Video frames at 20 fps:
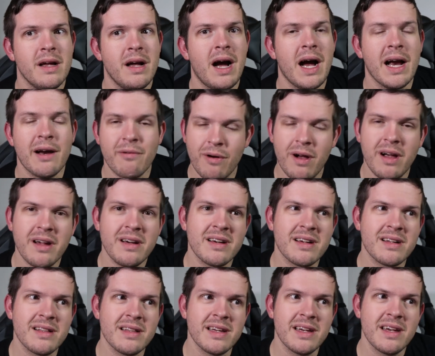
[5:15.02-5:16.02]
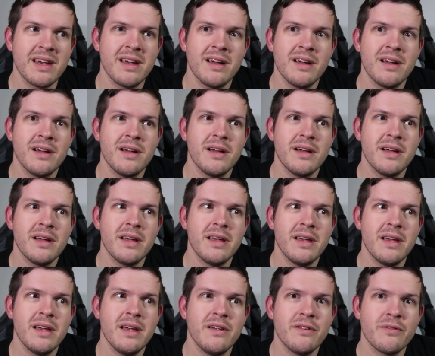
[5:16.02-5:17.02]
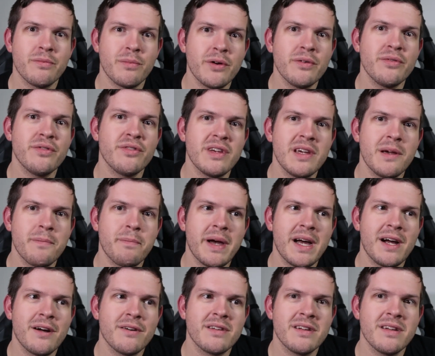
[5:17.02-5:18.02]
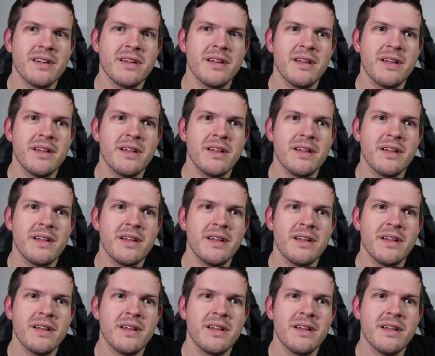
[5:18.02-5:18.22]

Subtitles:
ironically, is mostly about